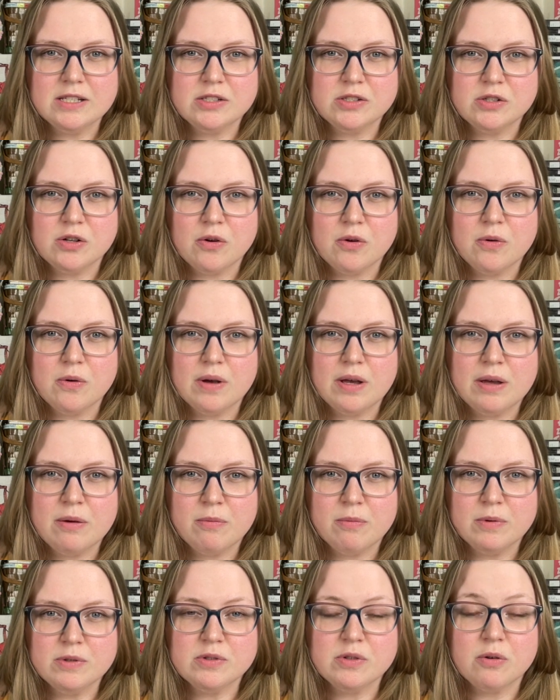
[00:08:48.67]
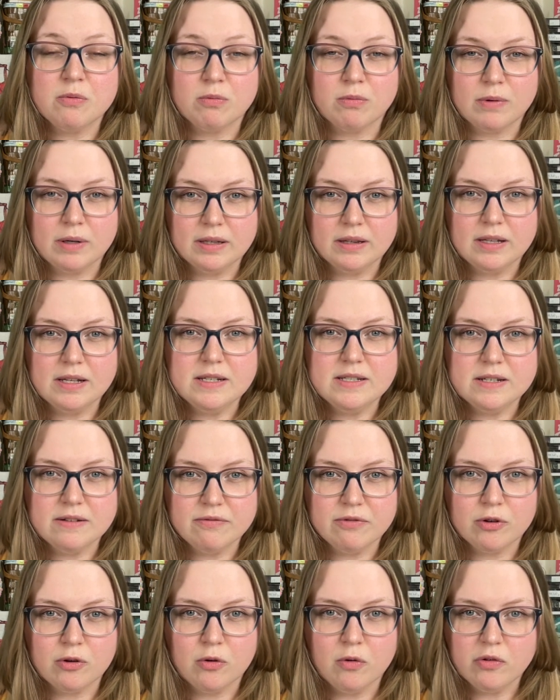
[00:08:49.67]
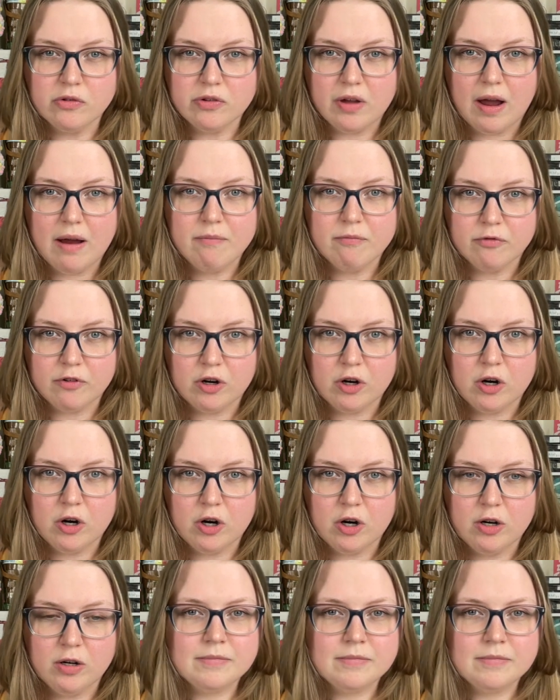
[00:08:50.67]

so it was a really difficult time for her.